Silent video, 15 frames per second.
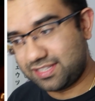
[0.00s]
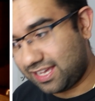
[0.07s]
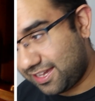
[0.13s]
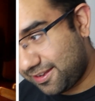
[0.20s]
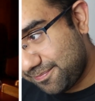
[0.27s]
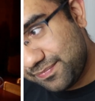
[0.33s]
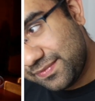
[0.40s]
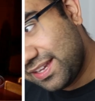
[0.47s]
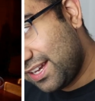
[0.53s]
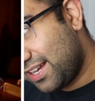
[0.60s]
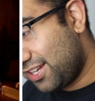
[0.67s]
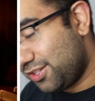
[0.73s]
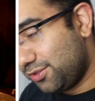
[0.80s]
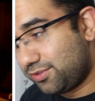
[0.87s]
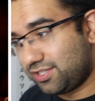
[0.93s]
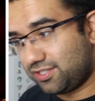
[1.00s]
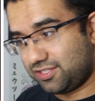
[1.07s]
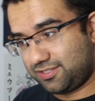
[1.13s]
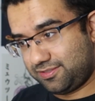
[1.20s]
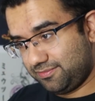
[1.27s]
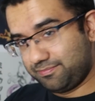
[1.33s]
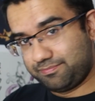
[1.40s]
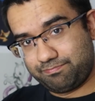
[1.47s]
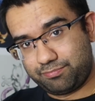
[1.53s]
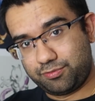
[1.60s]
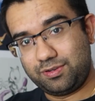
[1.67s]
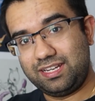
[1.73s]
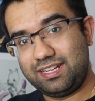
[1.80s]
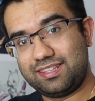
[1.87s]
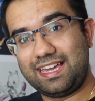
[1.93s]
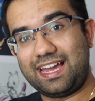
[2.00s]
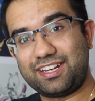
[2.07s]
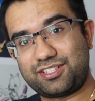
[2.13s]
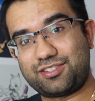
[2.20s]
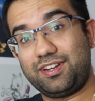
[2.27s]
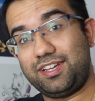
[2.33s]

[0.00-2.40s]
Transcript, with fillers: and you can just breed that